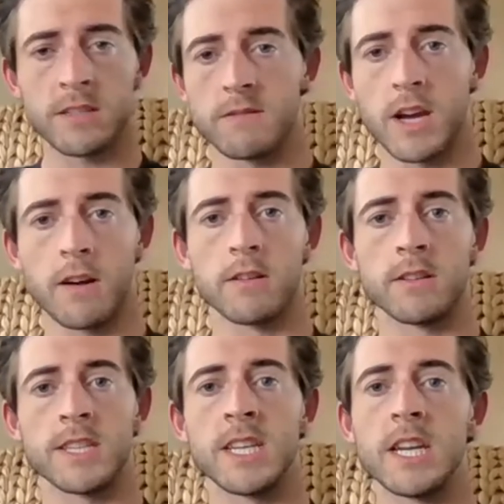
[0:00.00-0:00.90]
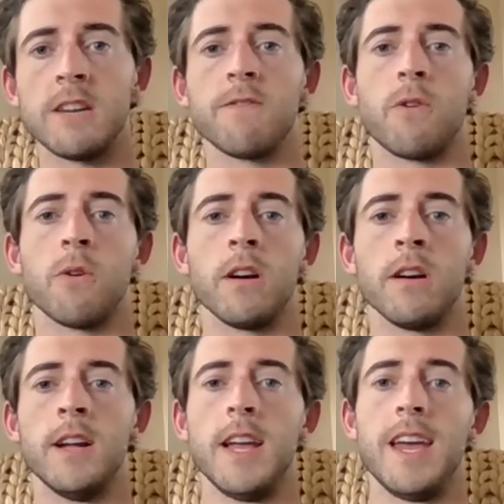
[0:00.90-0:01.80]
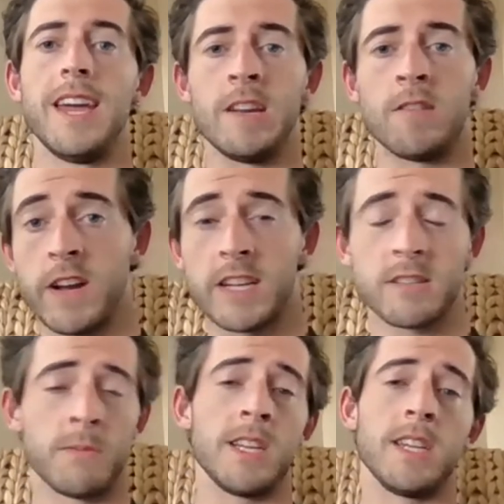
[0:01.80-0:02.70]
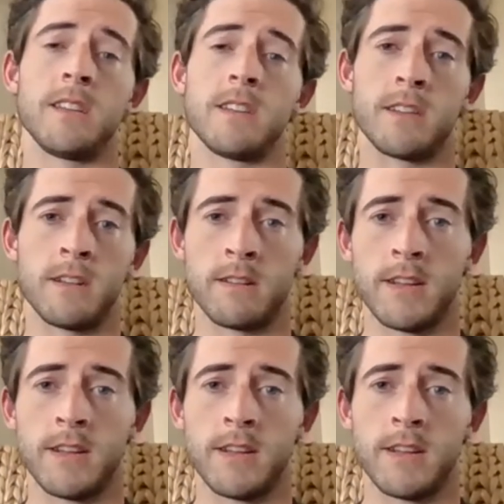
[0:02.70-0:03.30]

of dollars in needs for investment into